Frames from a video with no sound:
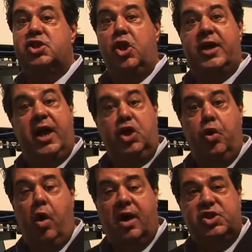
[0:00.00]
look at
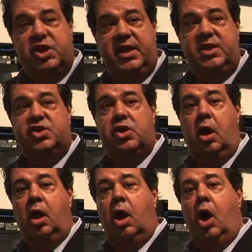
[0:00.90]
URC's
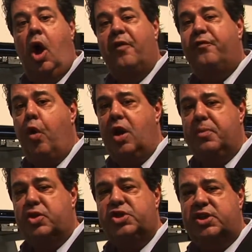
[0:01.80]

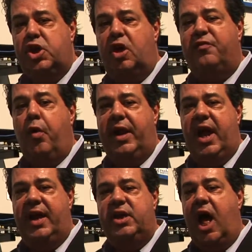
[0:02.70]
affordable
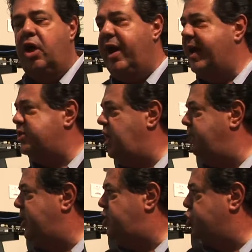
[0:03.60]
$649
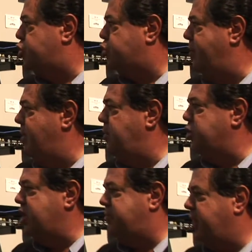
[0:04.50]
SNP2 streaming
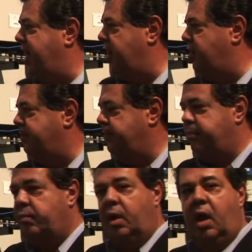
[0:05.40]
music player.
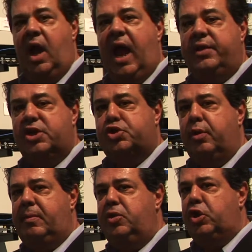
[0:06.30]
And this
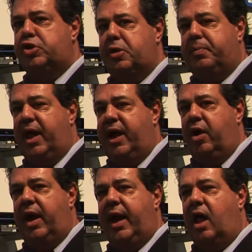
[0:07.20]
streaming music
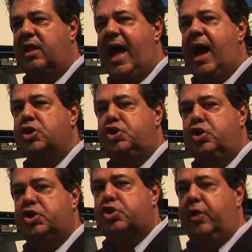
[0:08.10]
player allows you
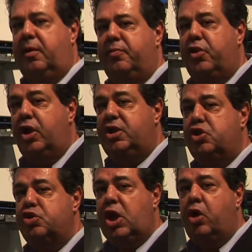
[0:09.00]
to stream
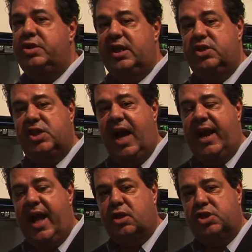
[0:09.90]
32 zones inside
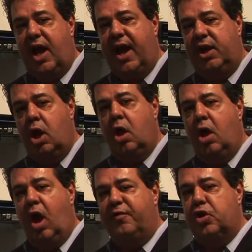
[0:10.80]
and outside
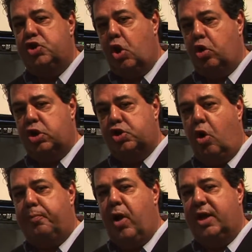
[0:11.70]
of your Total
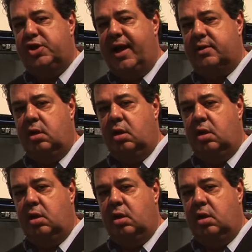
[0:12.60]
Control project.